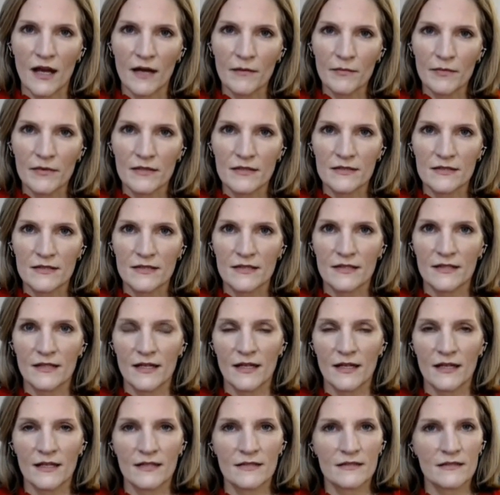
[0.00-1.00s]
happens
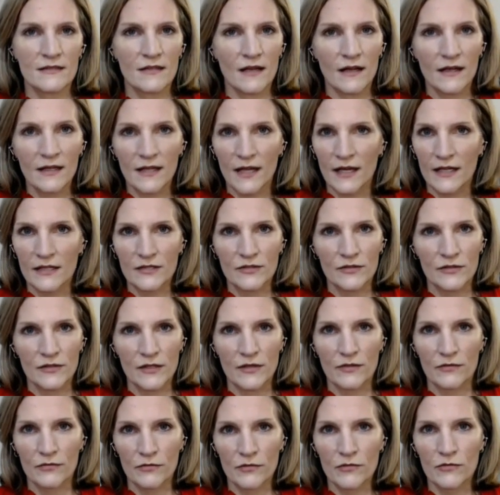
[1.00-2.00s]
today is not actually
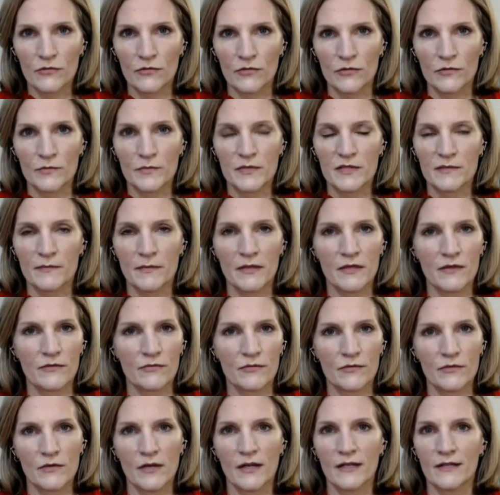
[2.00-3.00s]
through groups, but
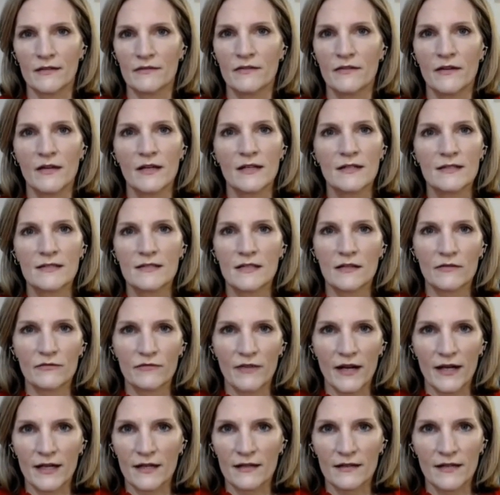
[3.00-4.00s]
through kind of
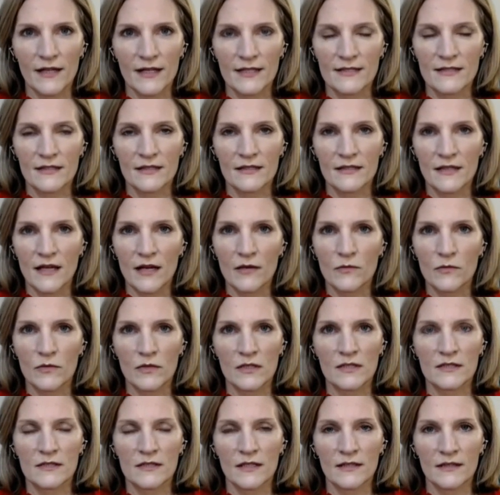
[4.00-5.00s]
self-radicalizing
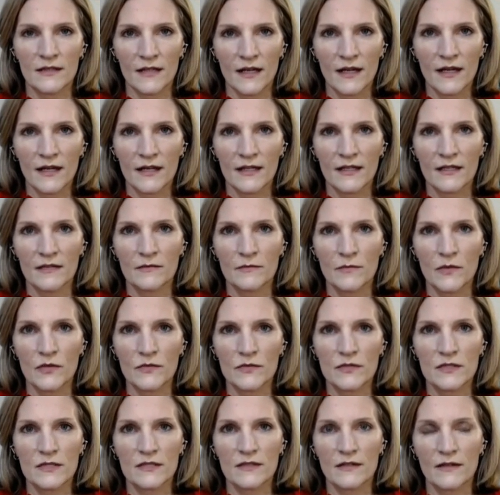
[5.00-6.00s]
networks online. And
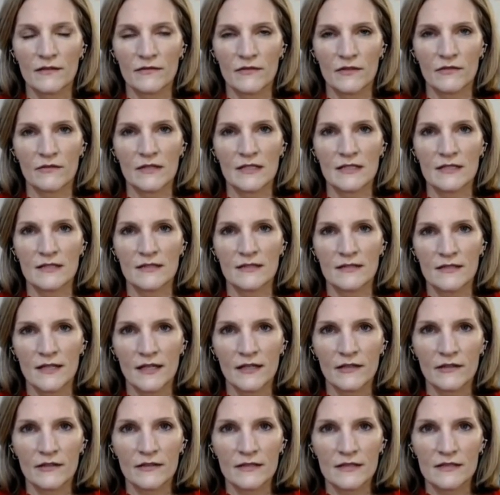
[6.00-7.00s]
most of the recent
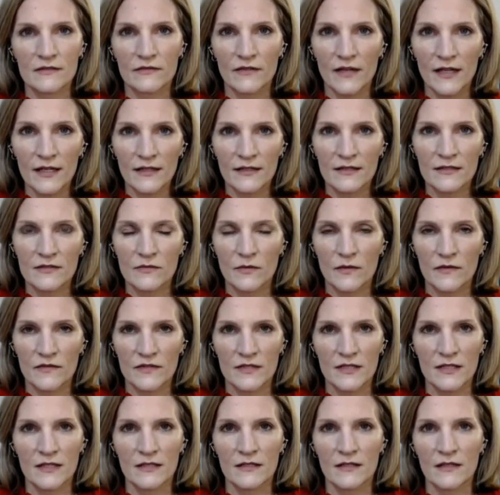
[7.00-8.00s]
terrorist violence we've
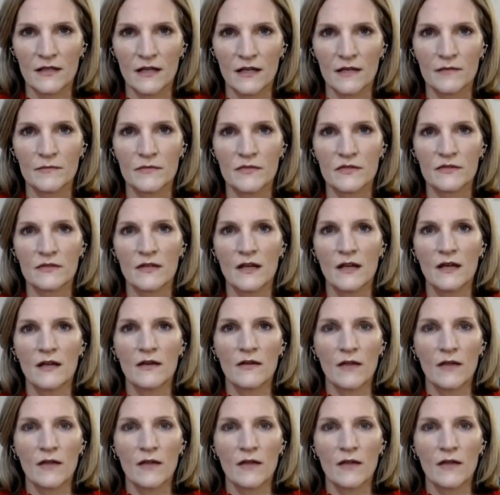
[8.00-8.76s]
seen comes